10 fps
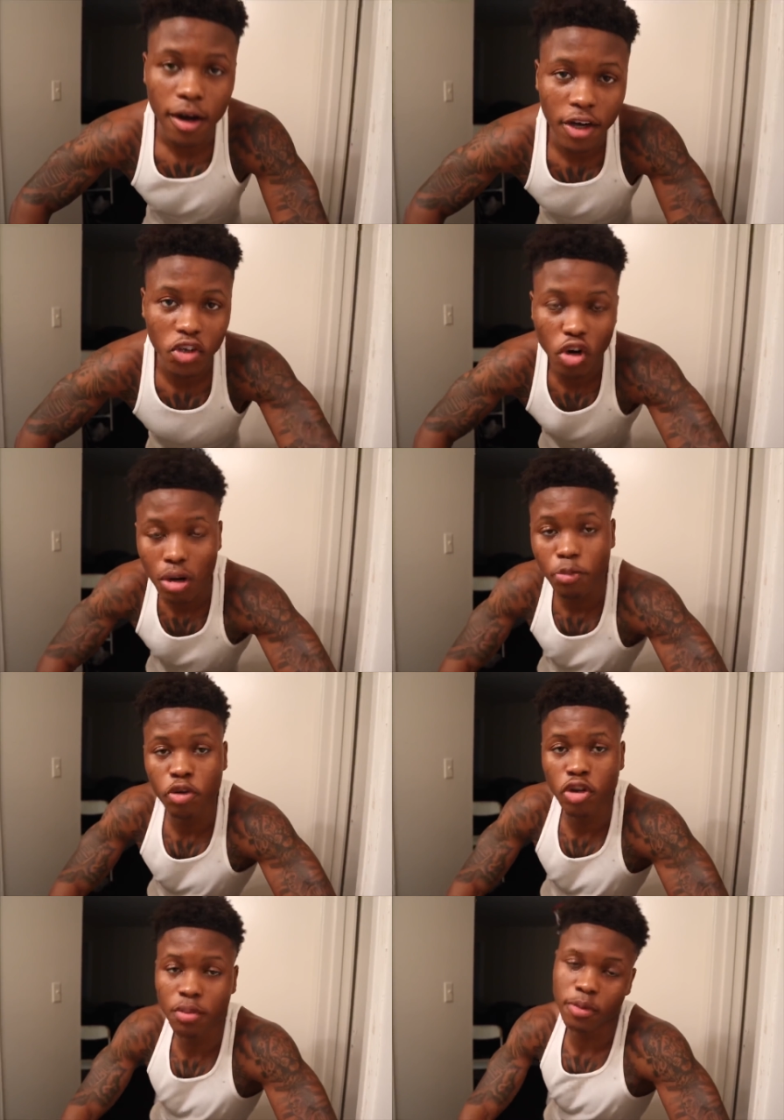A normal
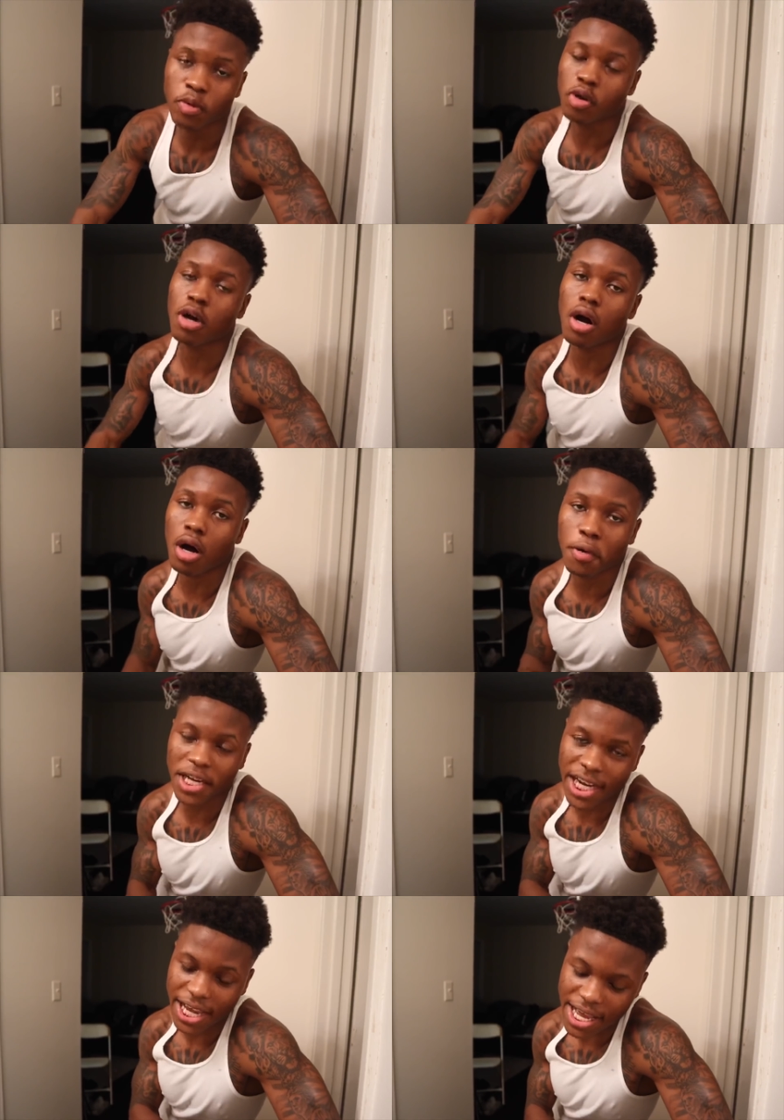human will call what
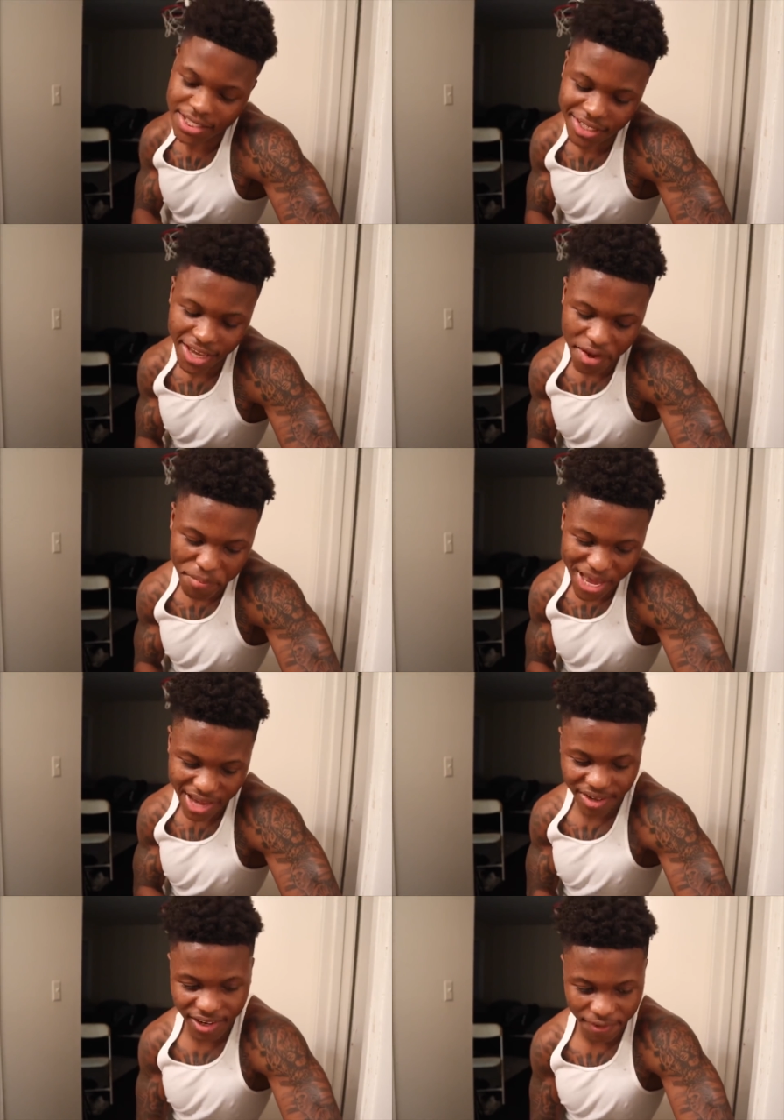I had today a
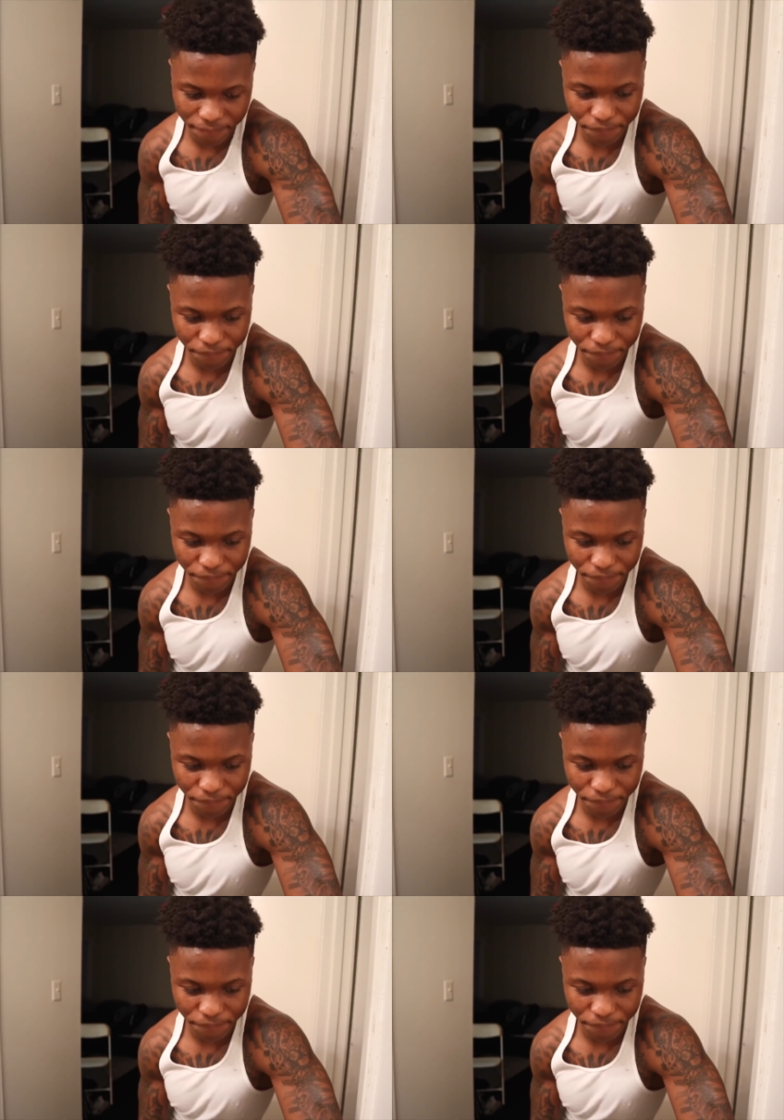bad day.